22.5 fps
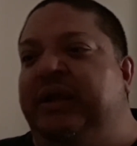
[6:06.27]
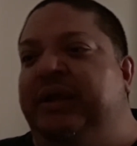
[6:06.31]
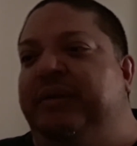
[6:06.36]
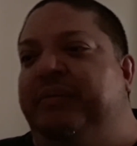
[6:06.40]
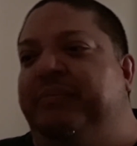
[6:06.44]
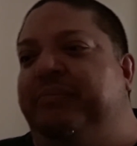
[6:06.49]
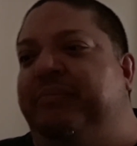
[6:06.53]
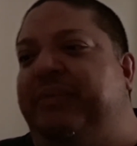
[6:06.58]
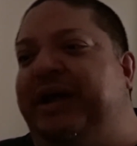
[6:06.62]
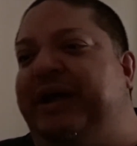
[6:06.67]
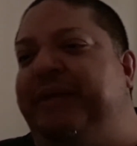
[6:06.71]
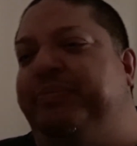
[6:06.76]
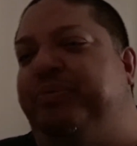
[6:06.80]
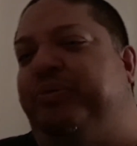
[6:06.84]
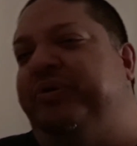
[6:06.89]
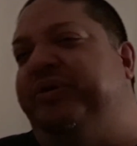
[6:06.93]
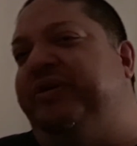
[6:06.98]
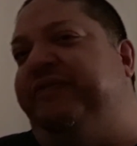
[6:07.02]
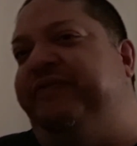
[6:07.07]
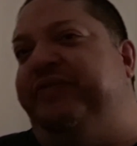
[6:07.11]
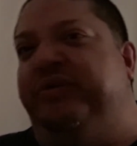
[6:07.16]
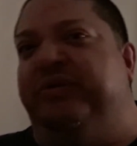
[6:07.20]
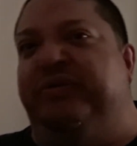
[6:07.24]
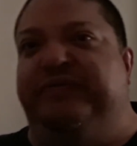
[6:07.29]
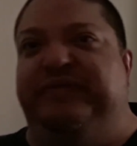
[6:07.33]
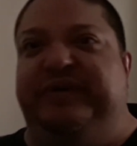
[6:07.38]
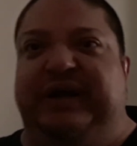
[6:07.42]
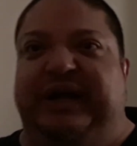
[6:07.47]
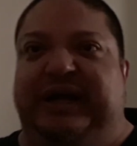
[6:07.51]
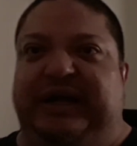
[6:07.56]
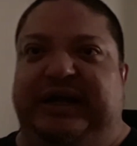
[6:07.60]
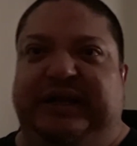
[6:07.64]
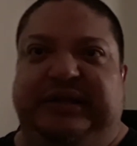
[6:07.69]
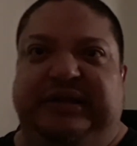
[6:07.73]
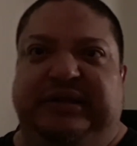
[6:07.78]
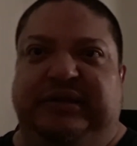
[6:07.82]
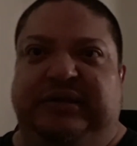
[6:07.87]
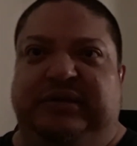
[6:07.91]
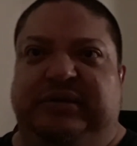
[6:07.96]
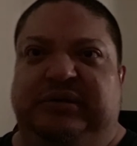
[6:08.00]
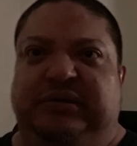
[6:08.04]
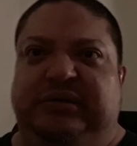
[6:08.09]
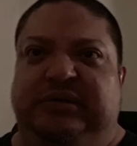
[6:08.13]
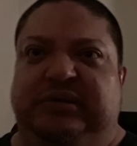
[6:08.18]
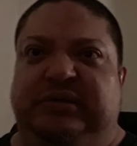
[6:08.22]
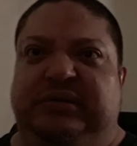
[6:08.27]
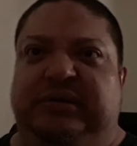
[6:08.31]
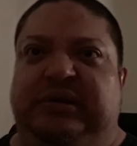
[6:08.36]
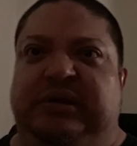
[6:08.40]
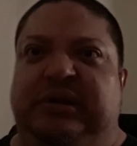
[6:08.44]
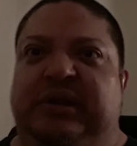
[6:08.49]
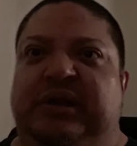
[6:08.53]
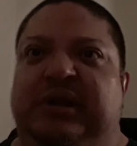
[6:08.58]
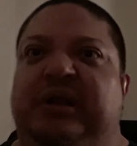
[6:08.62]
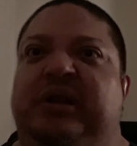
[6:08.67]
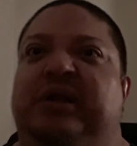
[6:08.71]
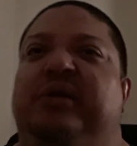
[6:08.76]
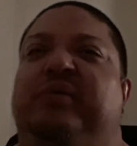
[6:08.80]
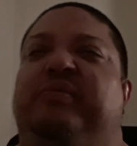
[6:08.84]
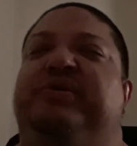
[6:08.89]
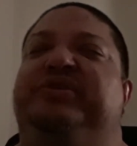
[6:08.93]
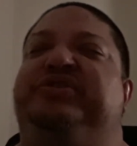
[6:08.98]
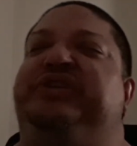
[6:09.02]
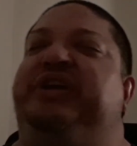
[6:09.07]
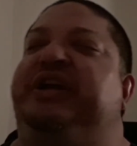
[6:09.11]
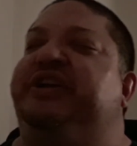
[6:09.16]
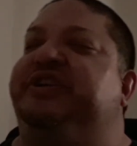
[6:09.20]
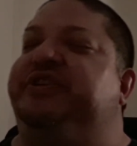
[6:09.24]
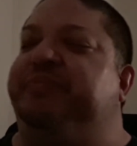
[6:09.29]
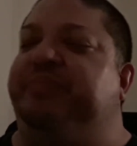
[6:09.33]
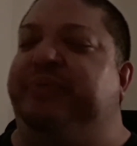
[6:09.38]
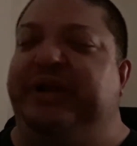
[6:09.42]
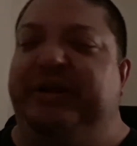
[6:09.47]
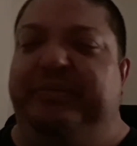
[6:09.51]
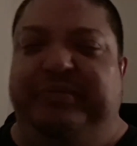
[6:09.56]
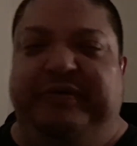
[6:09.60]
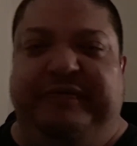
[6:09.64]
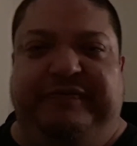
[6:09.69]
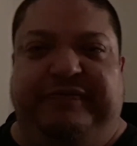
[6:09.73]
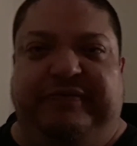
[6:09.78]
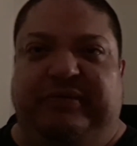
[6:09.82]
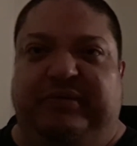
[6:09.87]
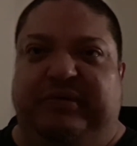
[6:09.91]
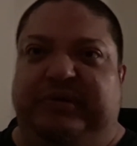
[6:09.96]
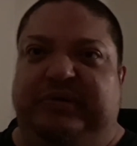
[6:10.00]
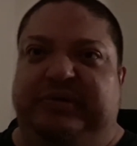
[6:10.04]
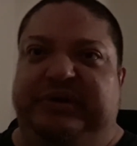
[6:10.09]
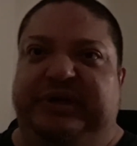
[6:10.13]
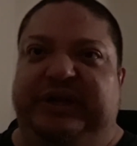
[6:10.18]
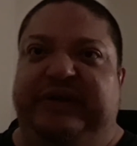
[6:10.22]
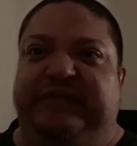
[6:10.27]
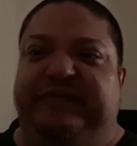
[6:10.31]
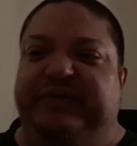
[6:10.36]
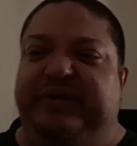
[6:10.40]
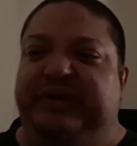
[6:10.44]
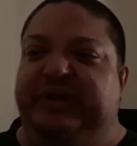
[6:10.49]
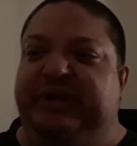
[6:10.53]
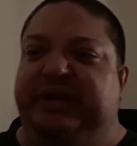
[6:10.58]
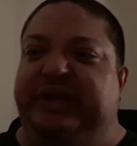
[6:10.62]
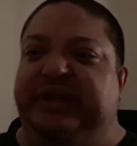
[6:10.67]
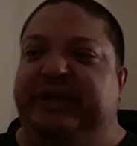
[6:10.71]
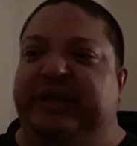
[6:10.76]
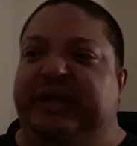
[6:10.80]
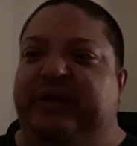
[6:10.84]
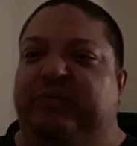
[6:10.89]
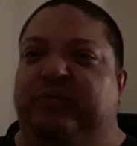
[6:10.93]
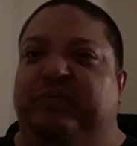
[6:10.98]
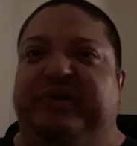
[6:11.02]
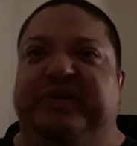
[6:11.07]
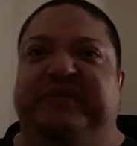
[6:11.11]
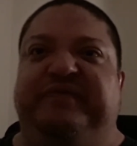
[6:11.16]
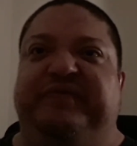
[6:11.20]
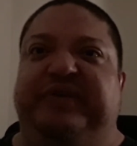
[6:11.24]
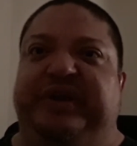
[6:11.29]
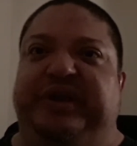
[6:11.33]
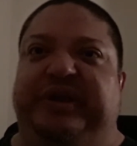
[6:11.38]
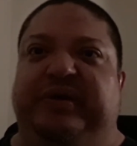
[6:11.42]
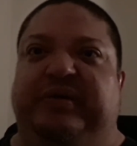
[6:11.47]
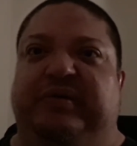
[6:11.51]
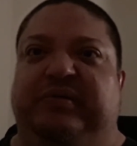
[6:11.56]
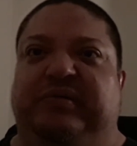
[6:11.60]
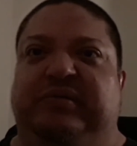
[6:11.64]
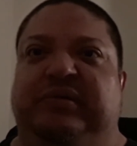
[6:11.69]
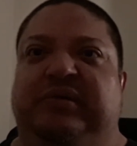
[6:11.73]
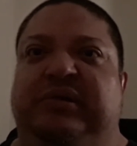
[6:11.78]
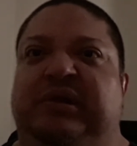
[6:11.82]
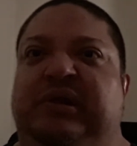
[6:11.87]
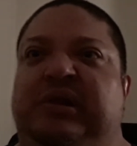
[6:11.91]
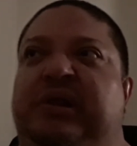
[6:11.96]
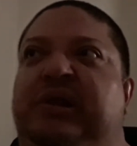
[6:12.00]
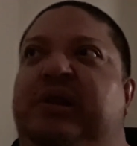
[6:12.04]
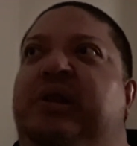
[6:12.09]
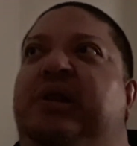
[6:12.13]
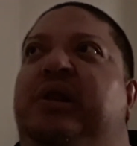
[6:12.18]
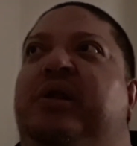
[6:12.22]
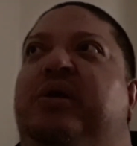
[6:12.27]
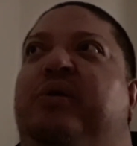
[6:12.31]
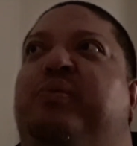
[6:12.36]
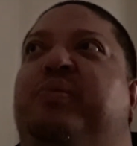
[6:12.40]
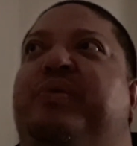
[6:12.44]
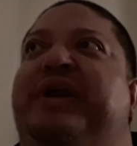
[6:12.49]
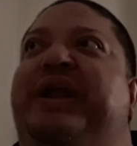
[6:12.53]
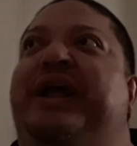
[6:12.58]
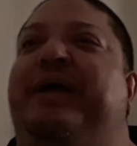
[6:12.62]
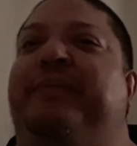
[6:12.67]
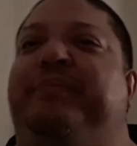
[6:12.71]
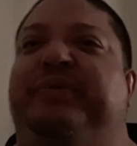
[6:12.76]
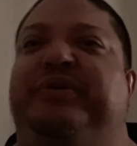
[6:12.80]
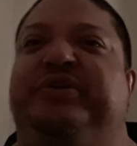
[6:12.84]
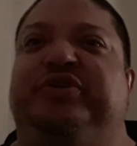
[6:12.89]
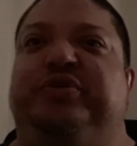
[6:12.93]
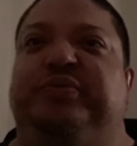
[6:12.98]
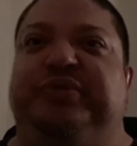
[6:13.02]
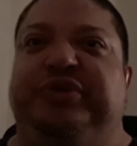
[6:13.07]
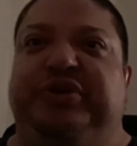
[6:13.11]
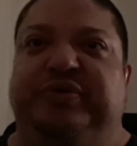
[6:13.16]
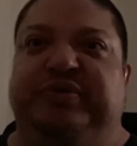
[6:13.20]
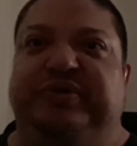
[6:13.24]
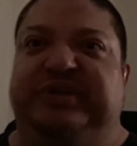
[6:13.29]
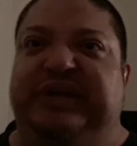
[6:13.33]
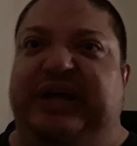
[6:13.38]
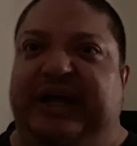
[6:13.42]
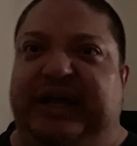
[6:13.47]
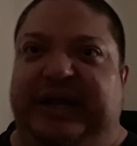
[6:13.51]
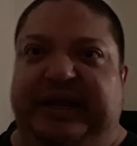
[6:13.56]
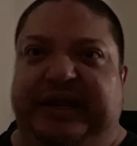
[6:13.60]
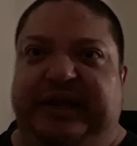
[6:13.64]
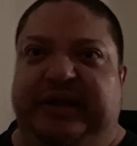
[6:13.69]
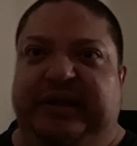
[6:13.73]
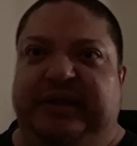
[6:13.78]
My point of view of God, which I explained before, even in that one video, what happens when you die.